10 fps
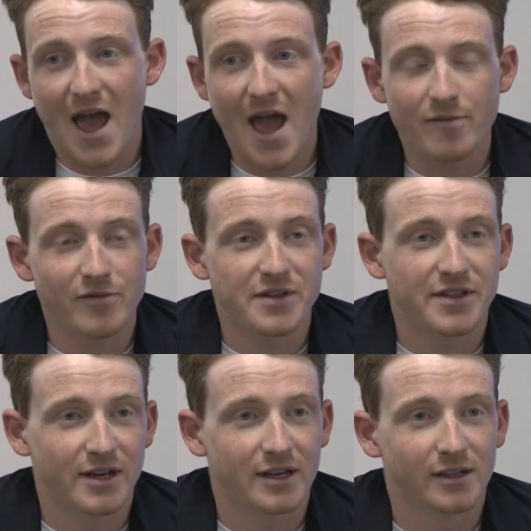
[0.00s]

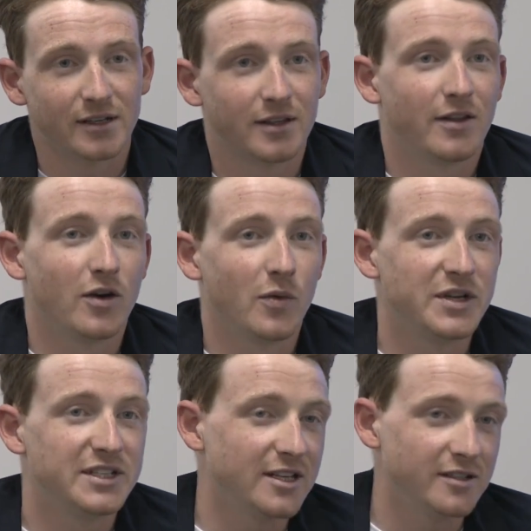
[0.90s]
everything that
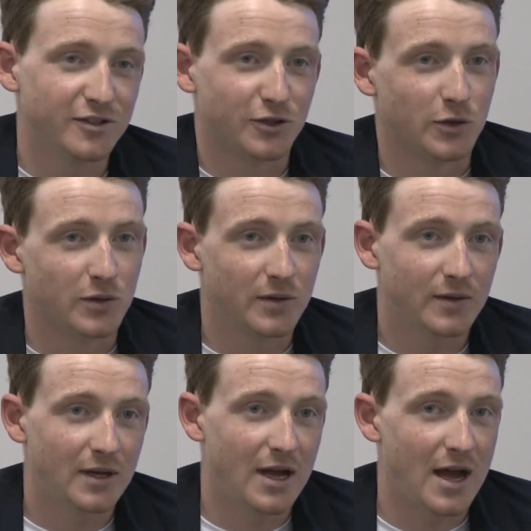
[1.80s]
we didn't do
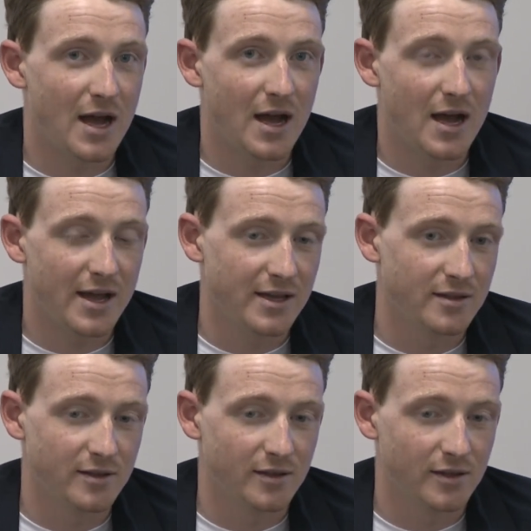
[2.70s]
uh,
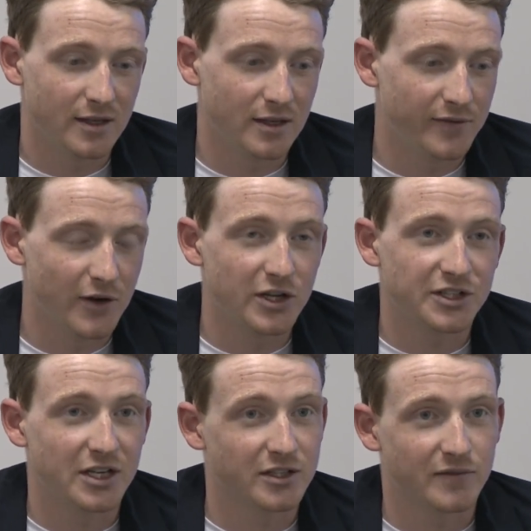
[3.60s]
in, the, in the
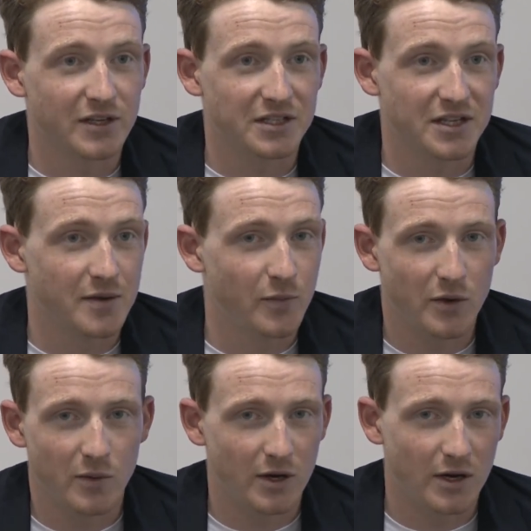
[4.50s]
first years of this team.
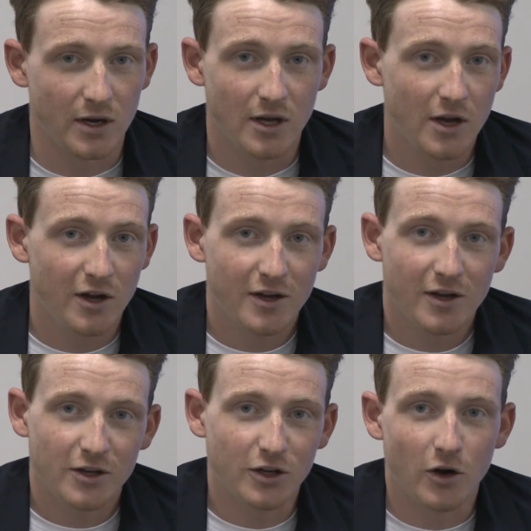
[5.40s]
We were...
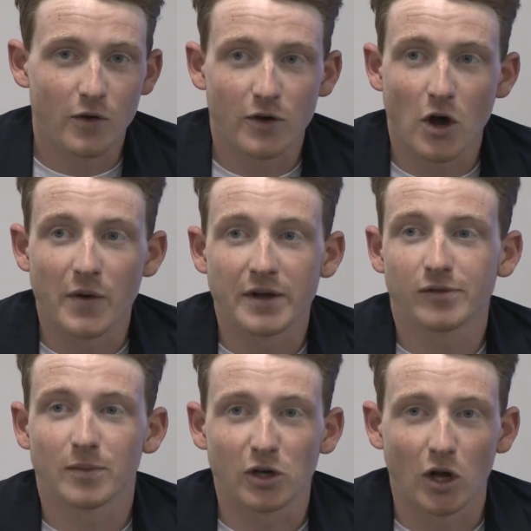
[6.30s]
you know, going
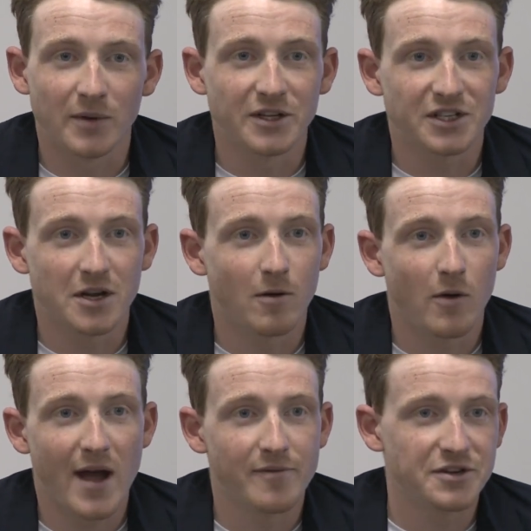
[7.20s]
from kilometre
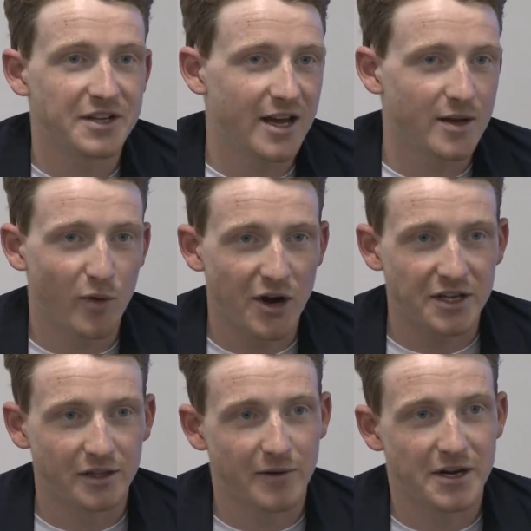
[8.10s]
zero every day,
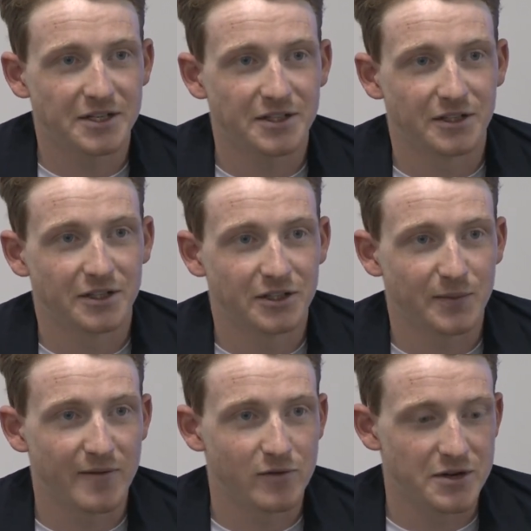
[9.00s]
breaking the race to
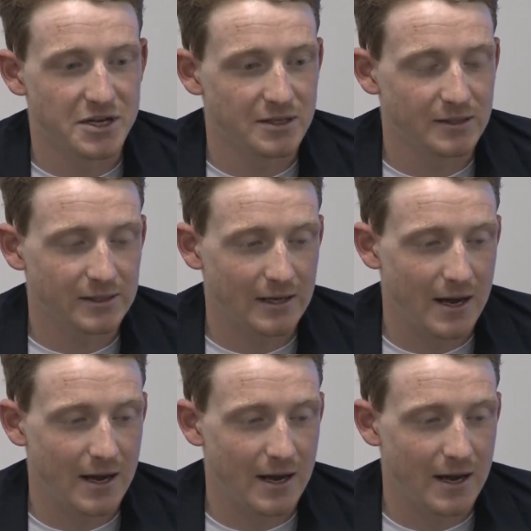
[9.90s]
smithereens,